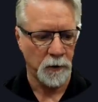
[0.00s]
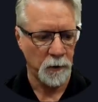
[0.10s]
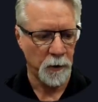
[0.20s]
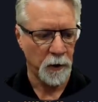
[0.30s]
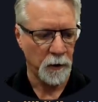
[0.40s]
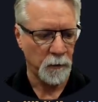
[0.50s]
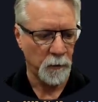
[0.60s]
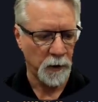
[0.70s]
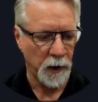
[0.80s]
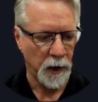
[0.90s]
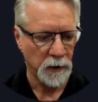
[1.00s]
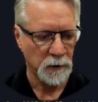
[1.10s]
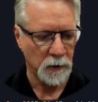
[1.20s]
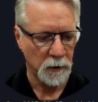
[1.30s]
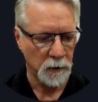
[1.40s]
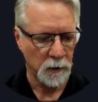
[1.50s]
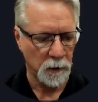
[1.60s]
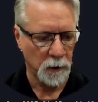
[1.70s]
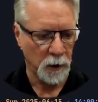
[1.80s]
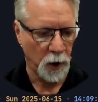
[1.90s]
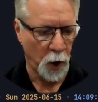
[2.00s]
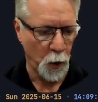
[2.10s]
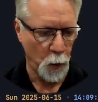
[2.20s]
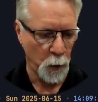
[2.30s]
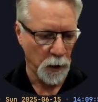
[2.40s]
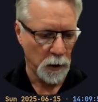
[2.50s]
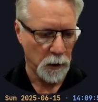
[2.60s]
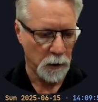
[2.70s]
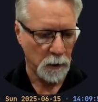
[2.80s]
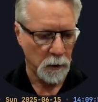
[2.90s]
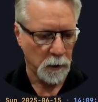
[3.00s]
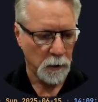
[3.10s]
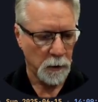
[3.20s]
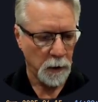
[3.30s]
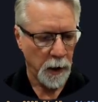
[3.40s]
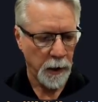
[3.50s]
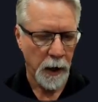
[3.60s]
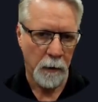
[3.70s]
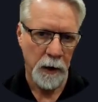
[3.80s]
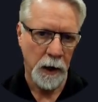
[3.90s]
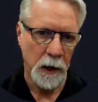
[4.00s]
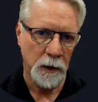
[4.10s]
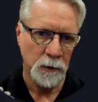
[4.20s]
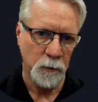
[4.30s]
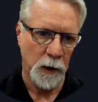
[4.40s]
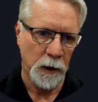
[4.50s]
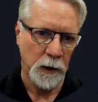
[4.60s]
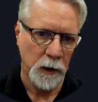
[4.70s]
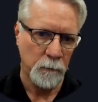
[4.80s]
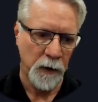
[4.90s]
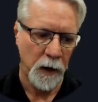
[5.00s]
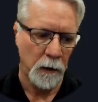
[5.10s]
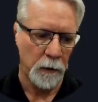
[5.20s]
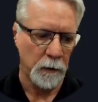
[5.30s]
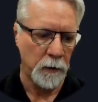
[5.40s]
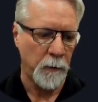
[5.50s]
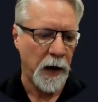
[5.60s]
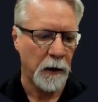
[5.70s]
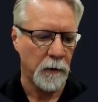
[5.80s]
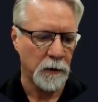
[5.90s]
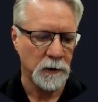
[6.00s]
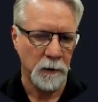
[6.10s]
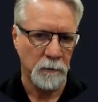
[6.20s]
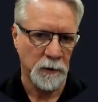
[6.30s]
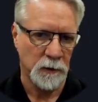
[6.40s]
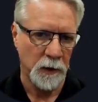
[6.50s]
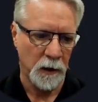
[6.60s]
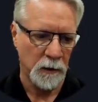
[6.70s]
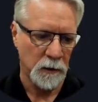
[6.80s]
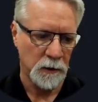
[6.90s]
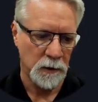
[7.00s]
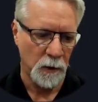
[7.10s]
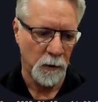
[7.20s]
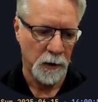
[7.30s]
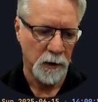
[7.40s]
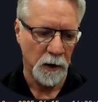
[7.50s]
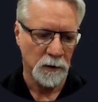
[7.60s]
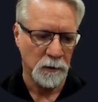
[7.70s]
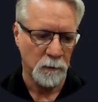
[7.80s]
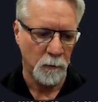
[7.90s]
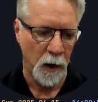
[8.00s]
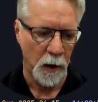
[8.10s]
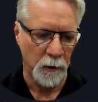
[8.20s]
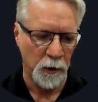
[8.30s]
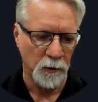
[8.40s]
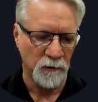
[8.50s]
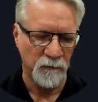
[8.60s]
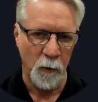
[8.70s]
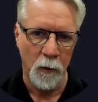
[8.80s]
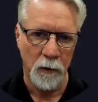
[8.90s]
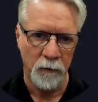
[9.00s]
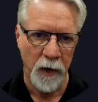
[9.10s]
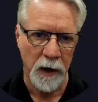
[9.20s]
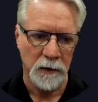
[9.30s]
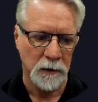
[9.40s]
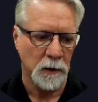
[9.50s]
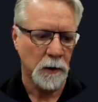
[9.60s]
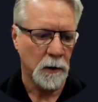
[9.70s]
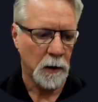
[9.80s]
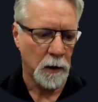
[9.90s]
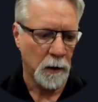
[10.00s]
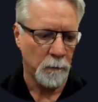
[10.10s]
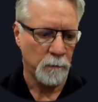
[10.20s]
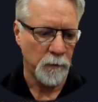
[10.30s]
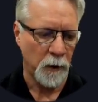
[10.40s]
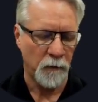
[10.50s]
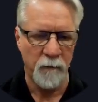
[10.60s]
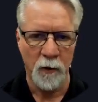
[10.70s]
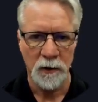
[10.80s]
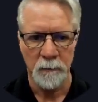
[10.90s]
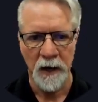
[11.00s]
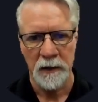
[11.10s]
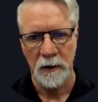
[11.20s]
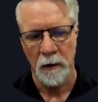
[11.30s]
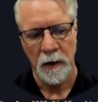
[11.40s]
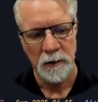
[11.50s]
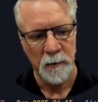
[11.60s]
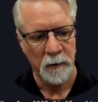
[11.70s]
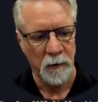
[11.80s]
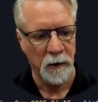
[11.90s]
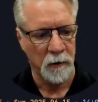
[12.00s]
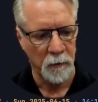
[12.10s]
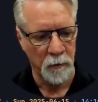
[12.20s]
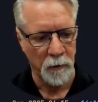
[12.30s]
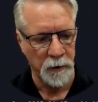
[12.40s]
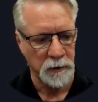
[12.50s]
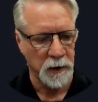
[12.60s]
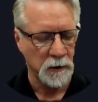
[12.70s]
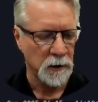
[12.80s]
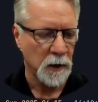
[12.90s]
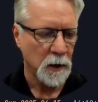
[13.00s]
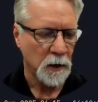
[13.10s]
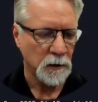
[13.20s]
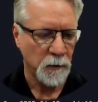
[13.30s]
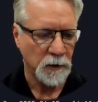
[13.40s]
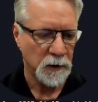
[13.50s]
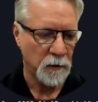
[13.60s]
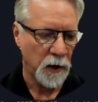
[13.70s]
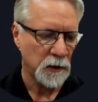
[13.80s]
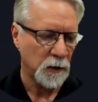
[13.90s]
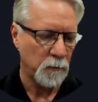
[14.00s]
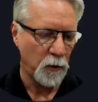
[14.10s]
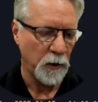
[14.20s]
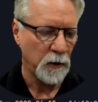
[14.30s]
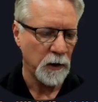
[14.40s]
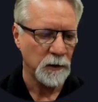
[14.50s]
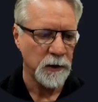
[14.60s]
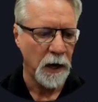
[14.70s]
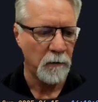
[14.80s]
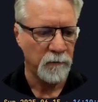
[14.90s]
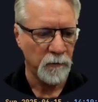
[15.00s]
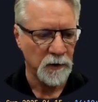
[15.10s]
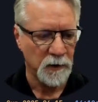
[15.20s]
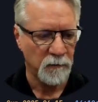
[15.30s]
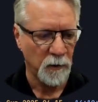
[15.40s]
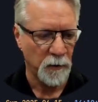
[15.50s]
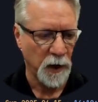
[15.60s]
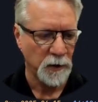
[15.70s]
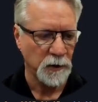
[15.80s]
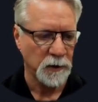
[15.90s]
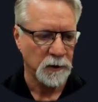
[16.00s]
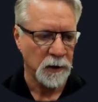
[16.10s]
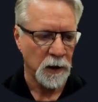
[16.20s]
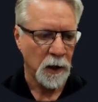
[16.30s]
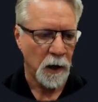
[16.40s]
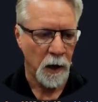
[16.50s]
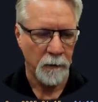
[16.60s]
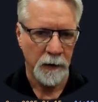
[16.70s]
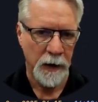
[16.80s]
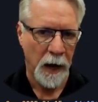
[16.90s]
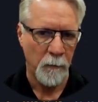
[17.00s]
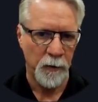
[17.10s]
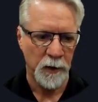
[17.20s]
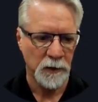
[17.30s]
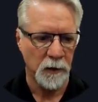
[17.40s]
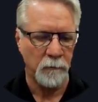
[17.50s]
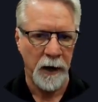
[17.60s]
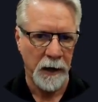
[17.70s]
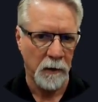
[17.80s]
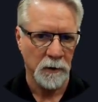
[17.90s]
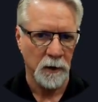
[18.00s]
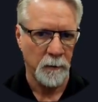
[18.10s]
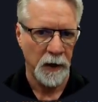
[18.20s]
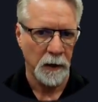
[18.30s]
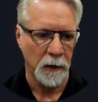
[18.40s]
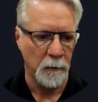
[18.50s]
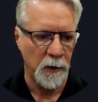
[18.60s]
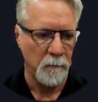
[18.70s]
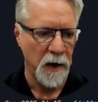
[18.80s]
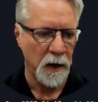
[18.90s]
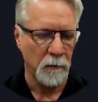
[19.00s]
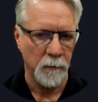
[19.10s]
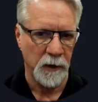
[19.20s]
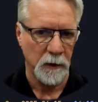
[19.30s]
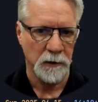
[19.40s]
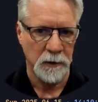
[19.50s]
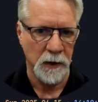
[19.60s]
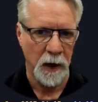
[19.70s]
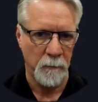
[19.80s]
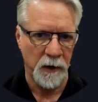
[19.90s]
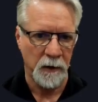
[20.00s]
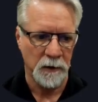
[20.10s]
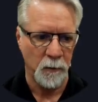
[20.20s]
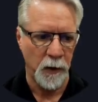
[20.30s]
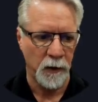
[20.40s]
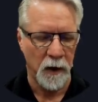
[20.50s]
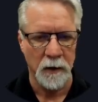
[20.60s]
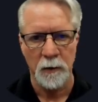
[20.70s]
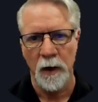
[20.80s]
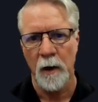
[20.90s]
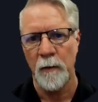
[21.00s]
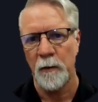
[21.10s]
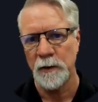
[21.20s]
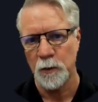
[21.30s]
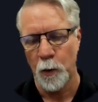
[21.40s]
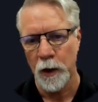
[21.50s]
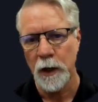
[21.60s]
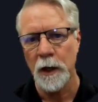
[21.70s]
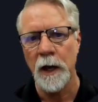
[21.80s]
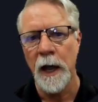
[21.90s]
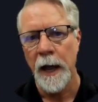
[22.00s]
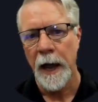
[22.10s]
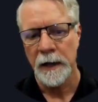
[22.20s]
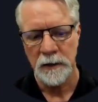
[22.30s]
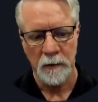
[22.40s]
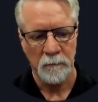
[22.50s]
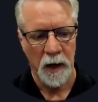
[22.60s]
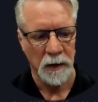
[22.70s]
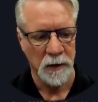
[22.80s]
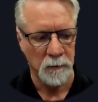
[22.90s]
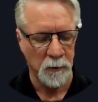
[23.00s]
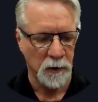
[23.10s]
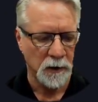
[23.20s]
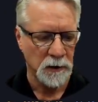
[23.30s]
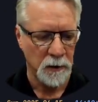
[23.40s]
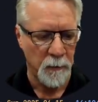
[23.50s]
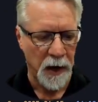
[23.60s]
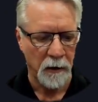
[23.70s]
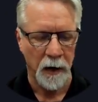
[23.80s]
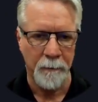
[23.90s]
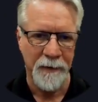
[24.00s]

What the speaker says: So we're going to do gits clone. And now it is running in parallel in the background. So it does use 4 threads. There are 4 subtasks that are actually being run to clone all these things. So you can see they're actually pulling things down from these different locations. The output right now is going to be a little bit mangled because the way the console output is working as I'm doing things in the background.